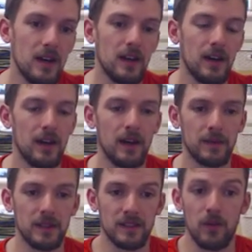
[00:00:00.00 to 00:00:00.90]

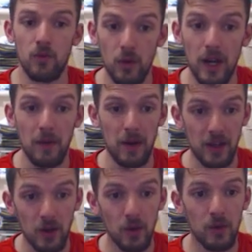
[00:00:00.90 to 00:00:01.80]
because they're really, really
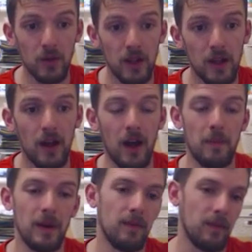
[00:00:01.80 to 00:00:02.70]
cool.
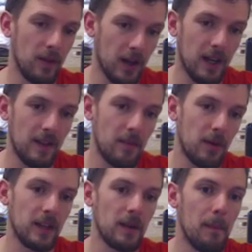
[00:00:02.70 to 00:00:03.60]
But luckily they're
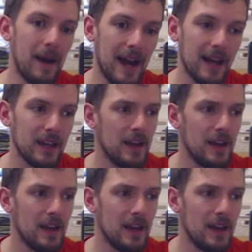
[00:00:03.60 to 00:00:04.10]
bringing them back.